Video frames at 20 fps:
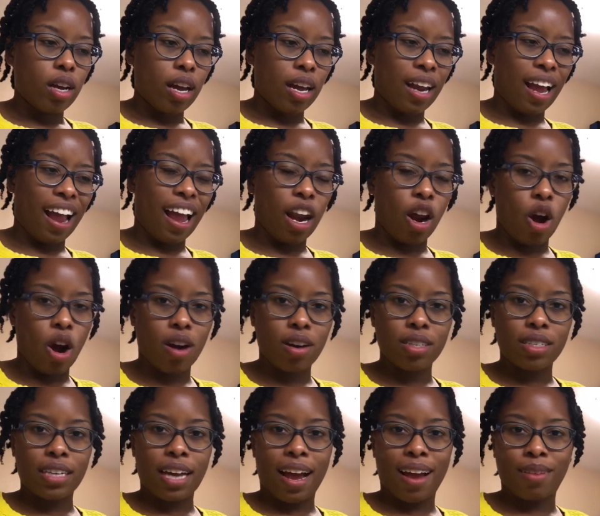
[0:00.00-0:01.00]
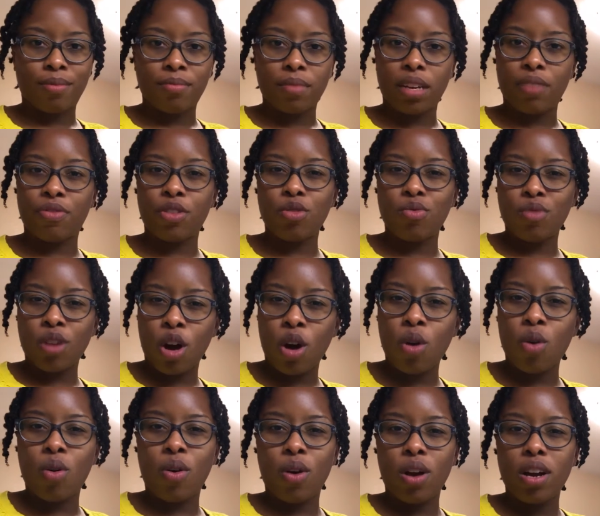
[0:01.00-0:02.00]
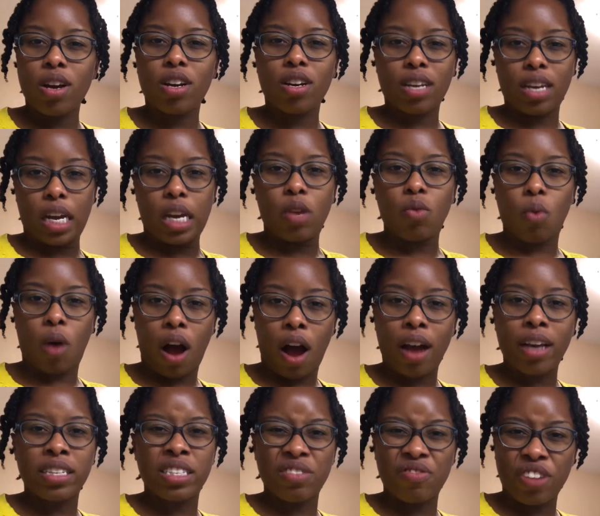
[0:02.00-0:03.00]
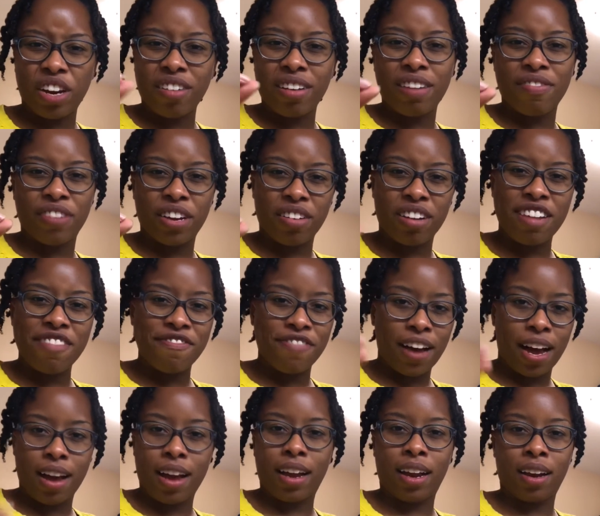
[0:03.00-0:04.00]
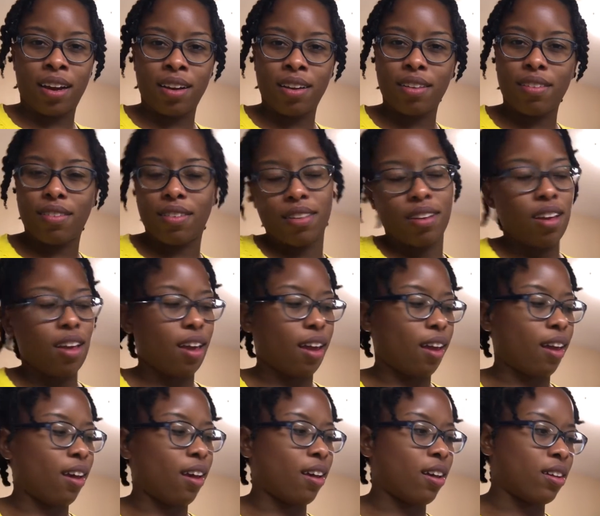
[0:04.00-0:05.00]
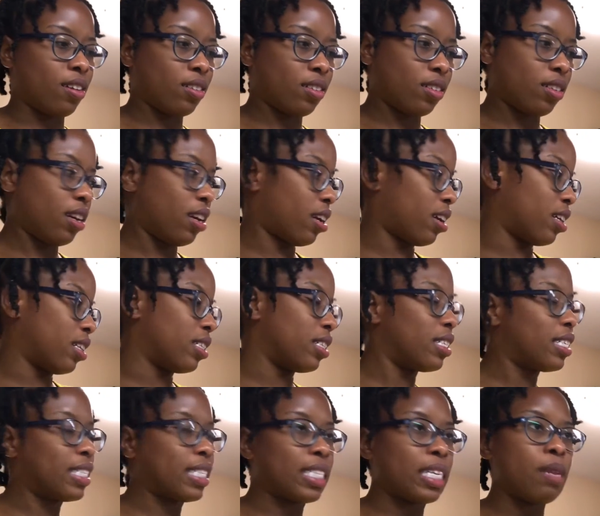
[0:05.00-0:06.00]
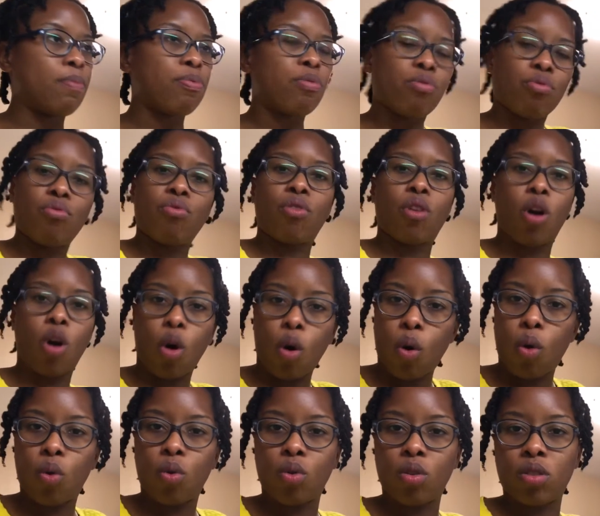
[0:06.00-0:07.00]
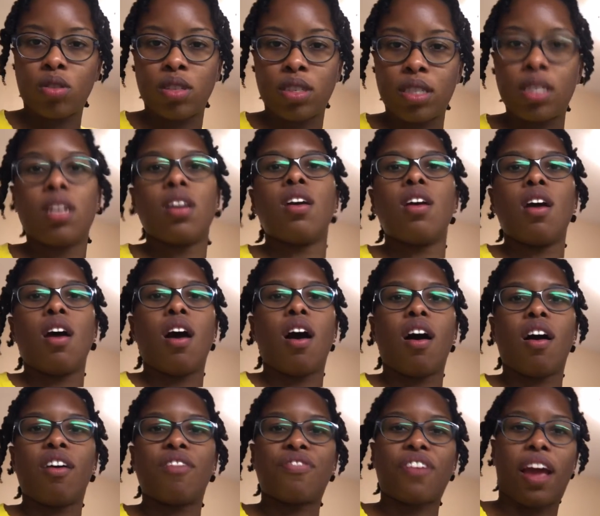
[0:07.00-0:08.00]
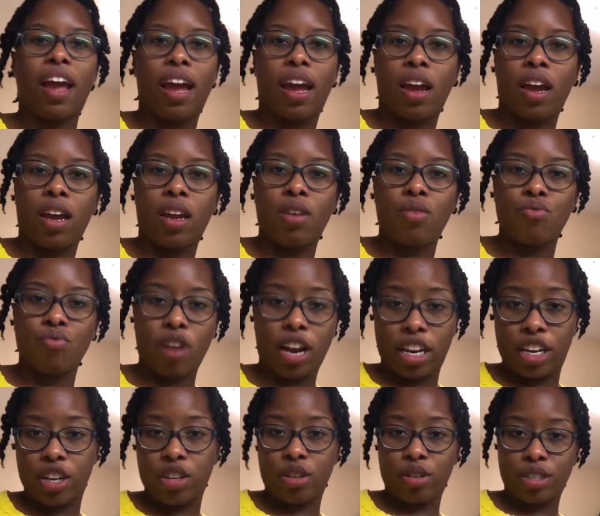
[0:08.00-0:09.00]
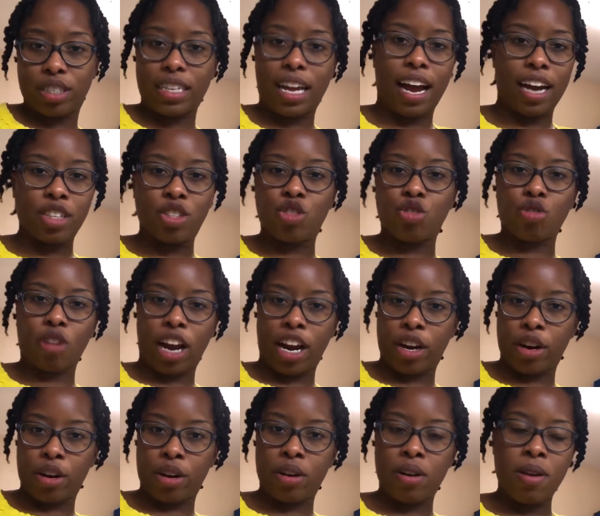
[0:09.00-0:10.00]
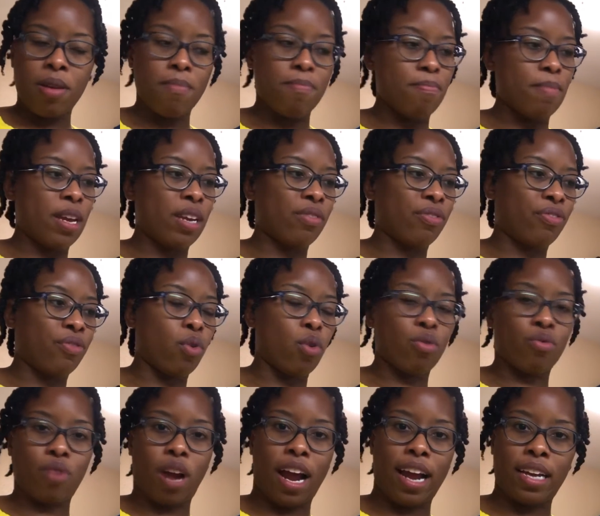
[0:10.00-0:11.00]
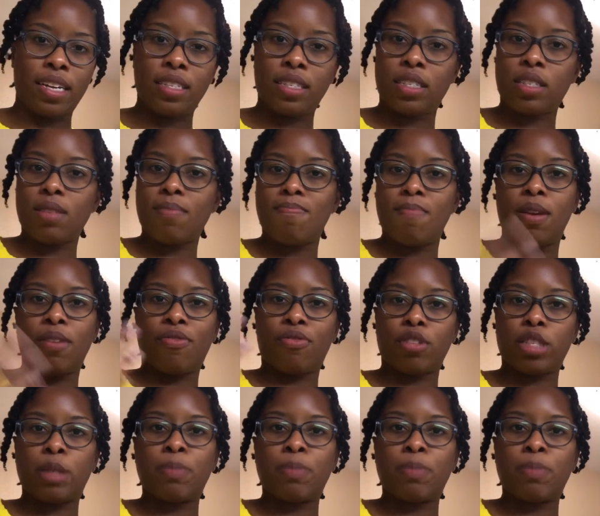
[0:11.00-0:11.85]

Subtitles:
and I had a hard time. If you know quinoa, it's very, very fine, and it can seep through the holes of a regular size strainer meant for rice, meant for